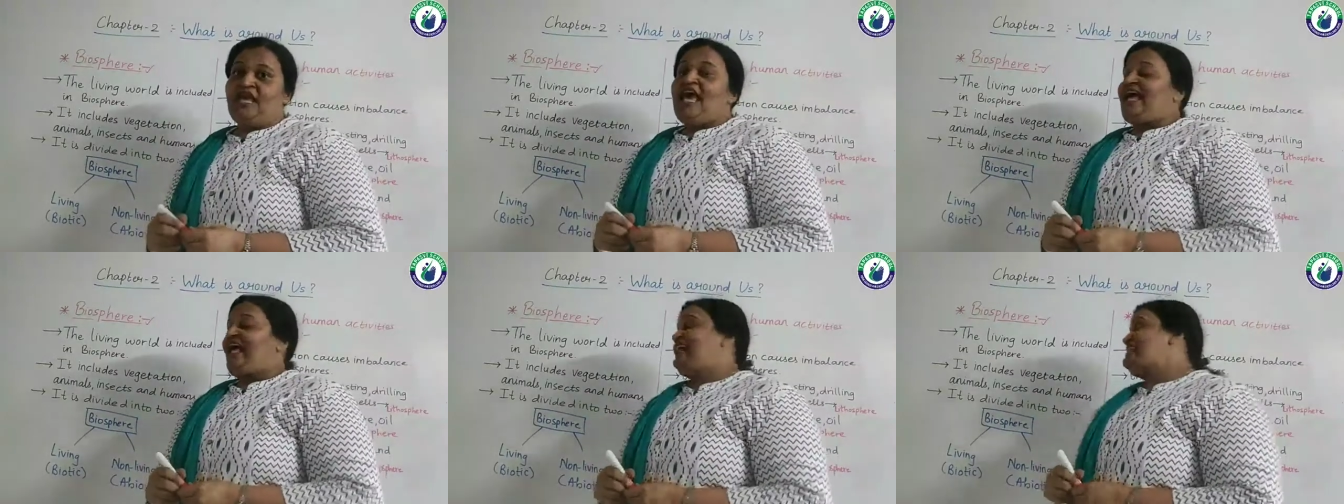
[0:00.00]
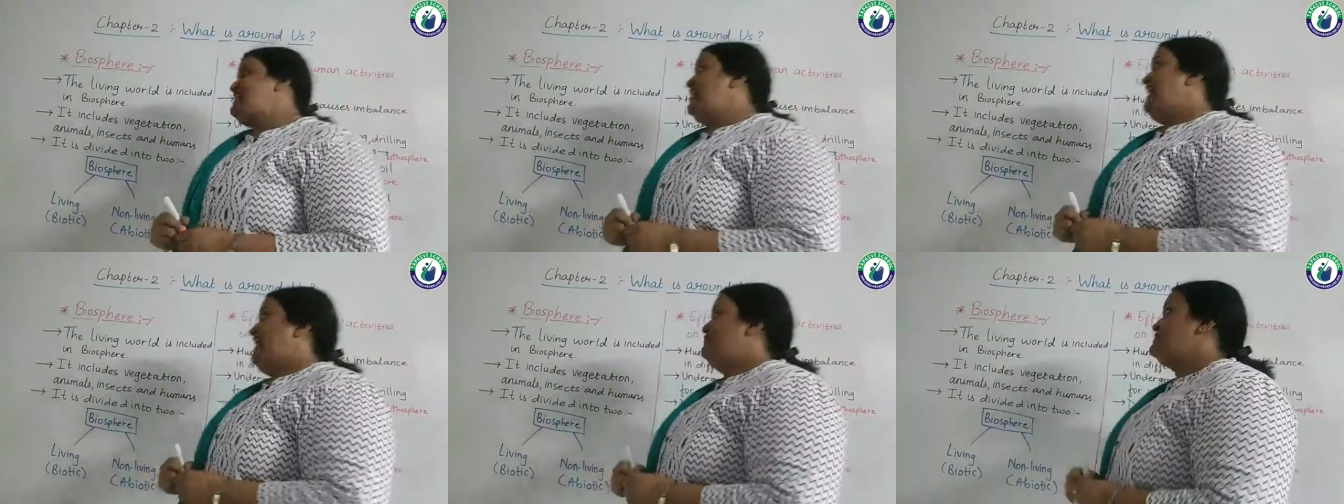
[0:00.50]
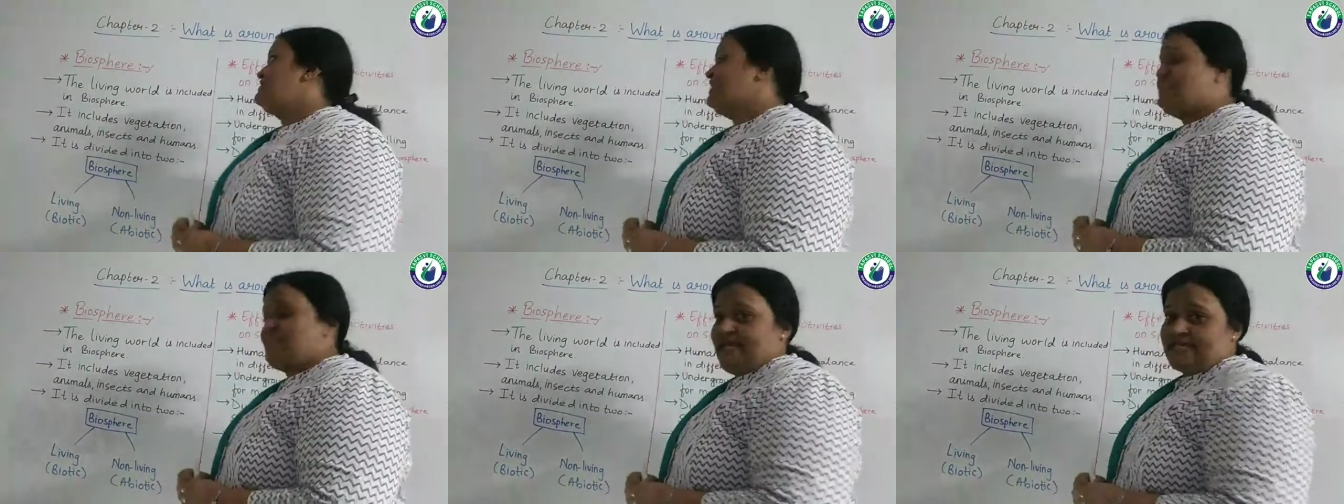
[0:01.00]
As the name
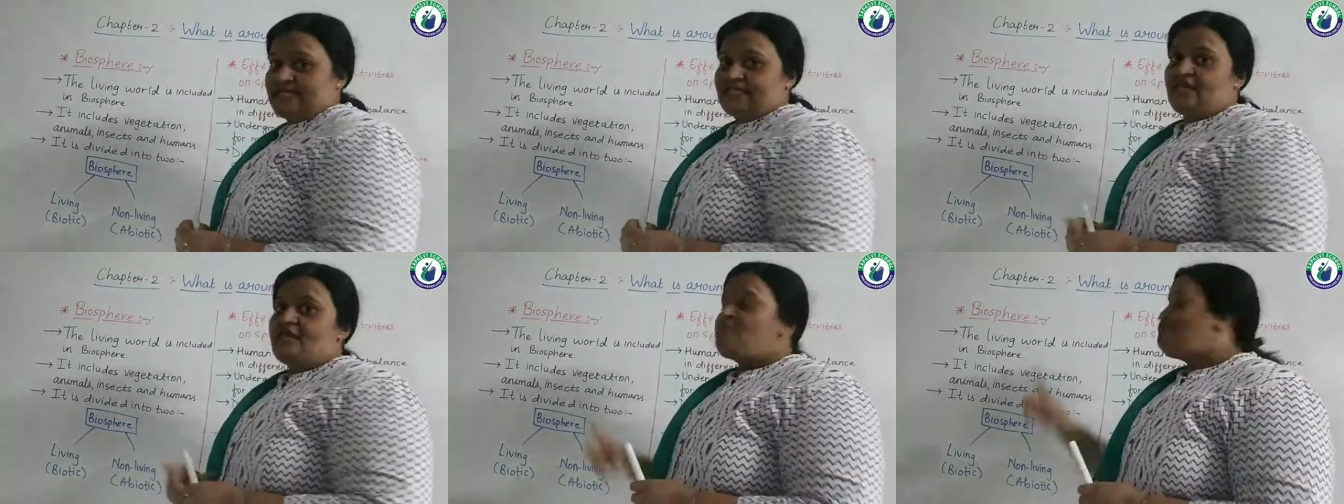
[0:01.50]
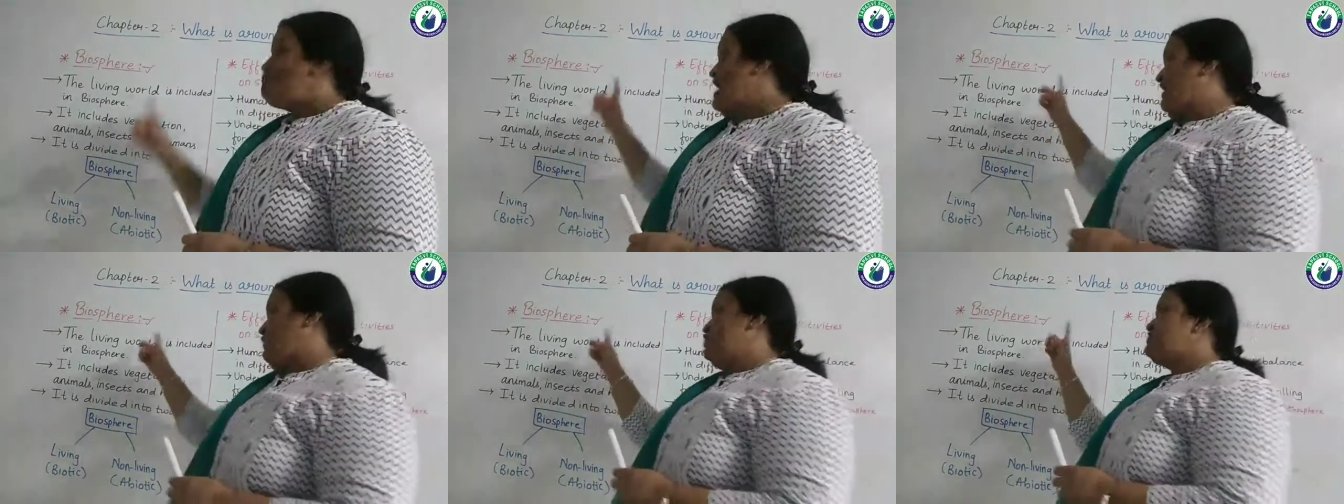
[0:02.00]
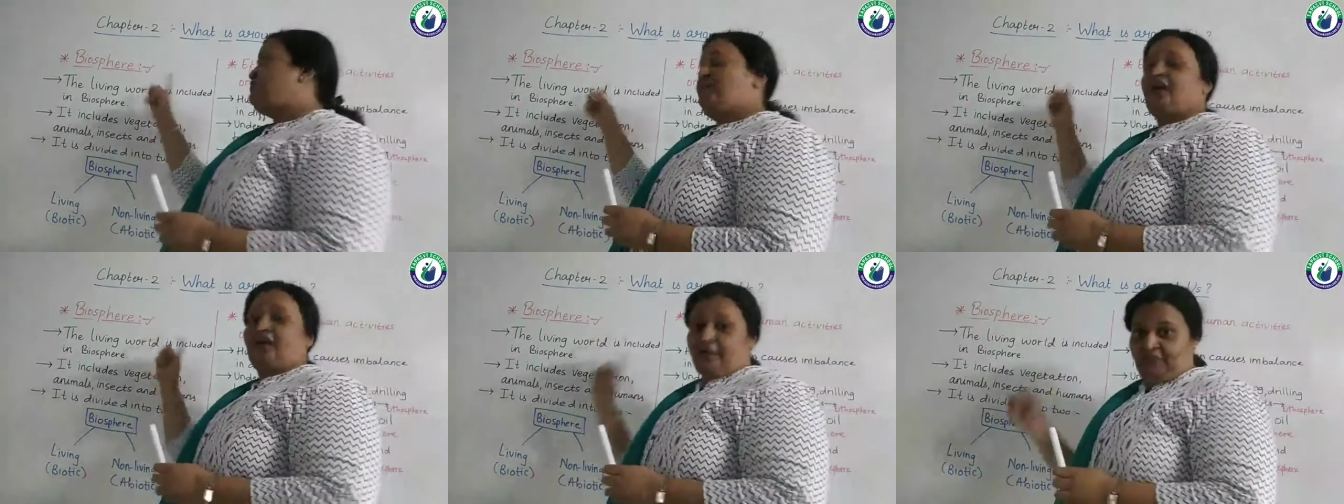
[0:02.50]
suggests,
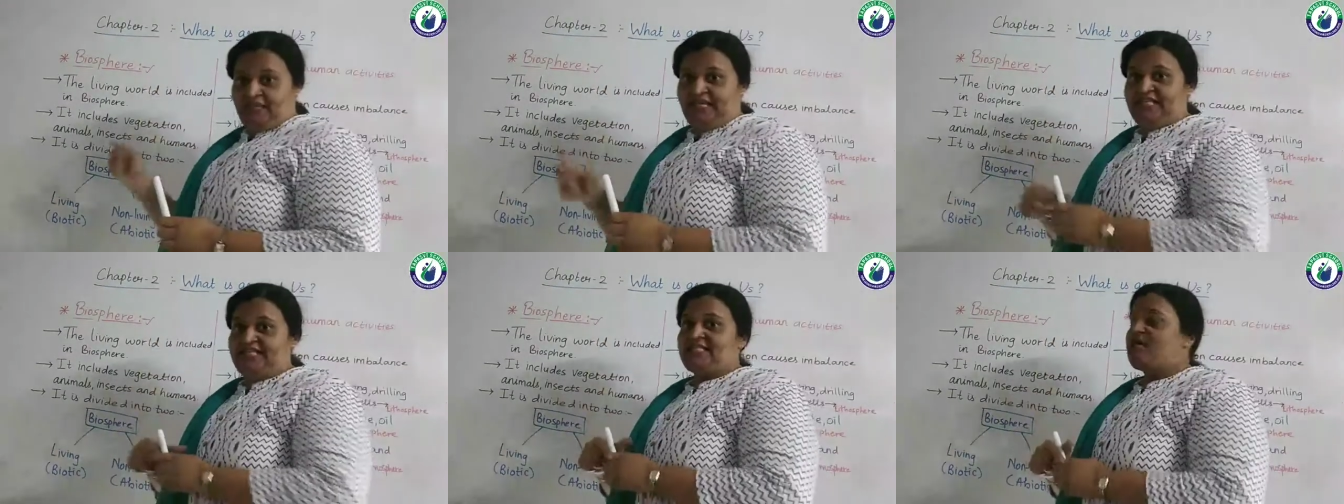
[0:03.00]
biosphere means